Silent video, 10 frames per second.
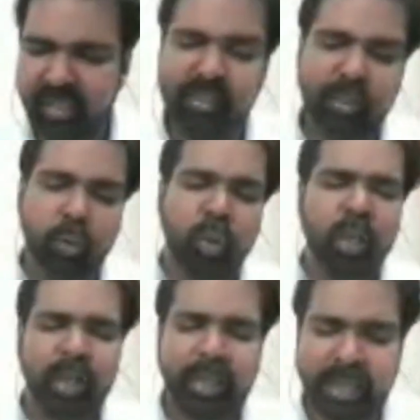So,
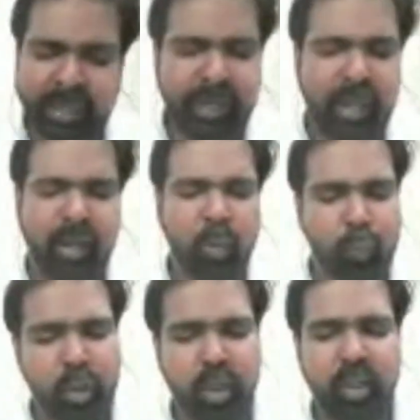in a
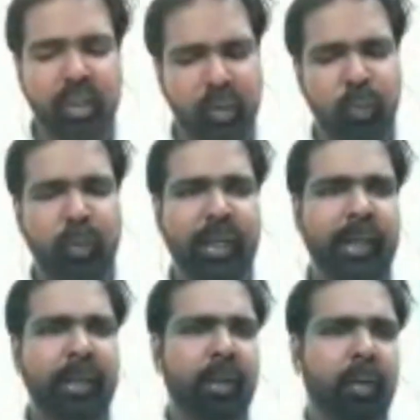world
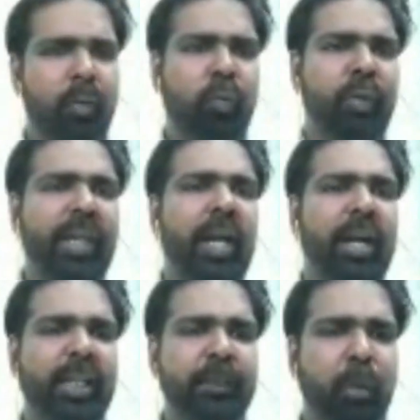where we
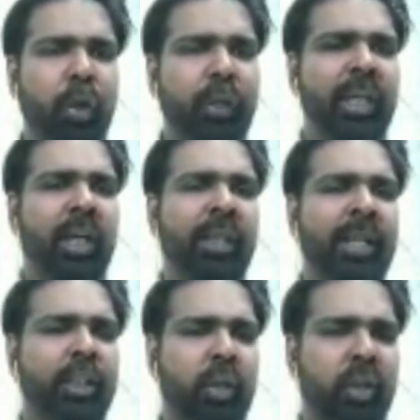are exploiting our
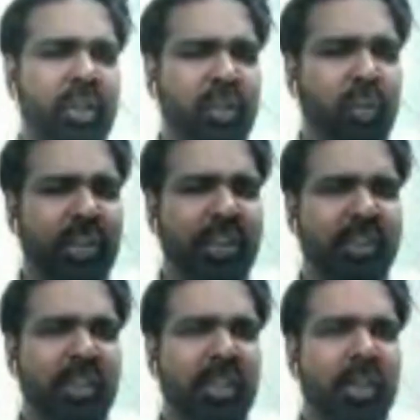natural resources,
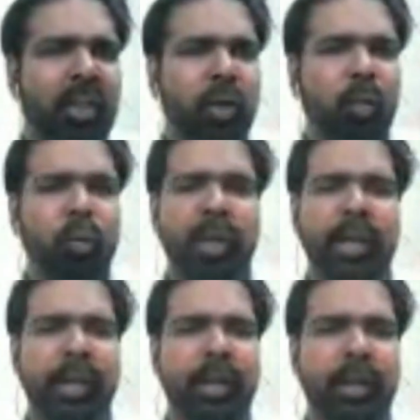
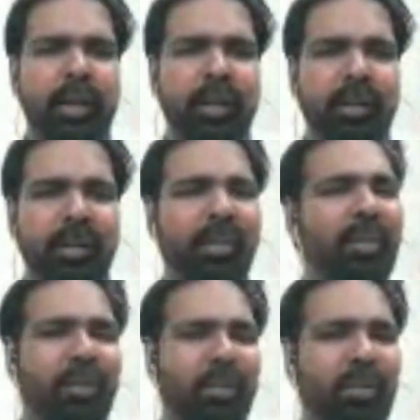where
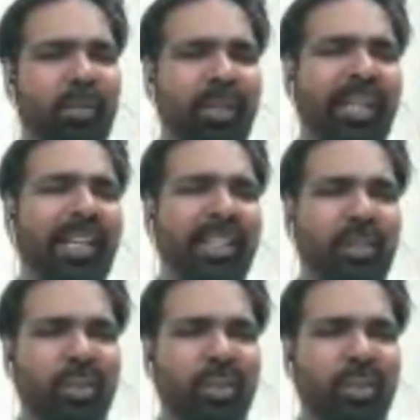needless to